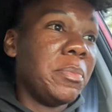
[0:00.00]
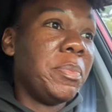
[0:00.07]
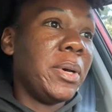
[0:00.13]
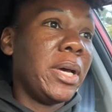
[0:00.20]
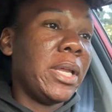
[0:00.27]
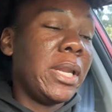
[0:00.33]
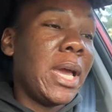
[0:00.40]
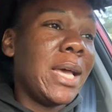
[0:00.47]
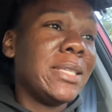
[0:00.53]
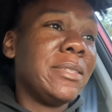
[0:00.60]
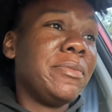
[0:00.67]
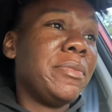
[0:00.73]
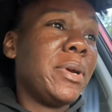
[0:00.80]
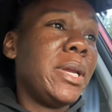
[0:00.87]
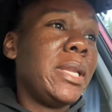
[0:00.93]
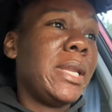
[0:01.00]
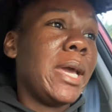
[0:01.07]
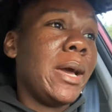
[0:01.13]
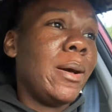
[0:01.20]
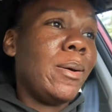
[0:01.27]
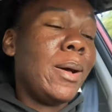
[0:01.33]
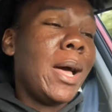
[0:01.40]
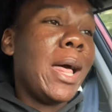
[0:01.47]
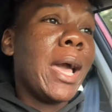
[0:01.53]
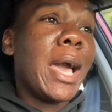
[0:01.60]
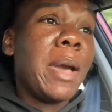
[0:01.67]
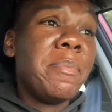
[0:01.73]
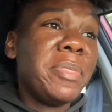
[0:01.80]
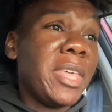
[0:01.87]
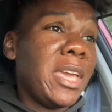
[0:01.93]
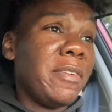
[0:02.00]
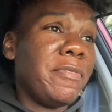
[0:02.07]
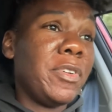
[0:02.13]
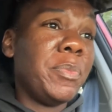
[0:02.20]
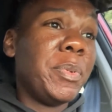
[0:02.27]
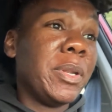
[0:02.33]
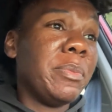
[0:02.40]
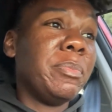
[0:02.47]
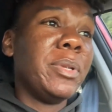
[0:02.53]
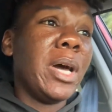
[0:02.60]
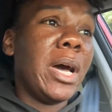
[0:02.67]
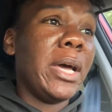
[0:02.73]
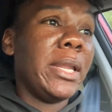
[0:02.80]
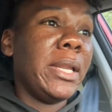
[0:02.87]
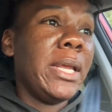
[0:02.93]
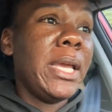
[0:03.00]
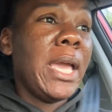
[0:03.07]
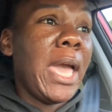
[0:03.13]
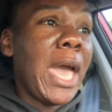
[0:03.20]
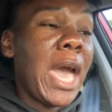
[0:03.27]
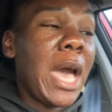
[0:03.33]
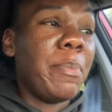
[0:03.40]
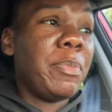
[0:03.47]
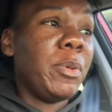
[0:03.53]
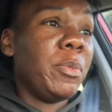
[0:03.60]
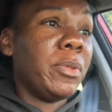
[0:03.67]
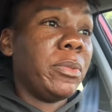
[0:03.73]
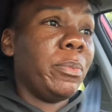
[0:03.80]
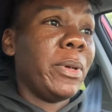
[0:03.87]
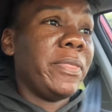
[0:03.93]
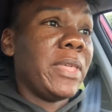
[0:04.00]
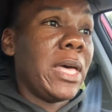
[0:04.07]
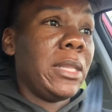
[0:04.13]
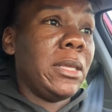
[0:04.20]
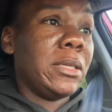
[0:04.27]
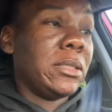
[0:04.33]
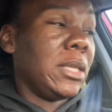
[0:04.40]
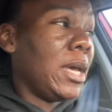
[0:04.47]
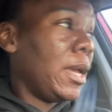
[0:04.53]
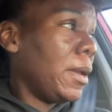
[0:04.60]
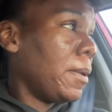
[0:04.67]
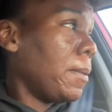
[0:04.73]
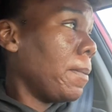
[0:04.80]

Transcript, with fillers: But as of right now, I'm thankful, but I'm not happy with what that looks like.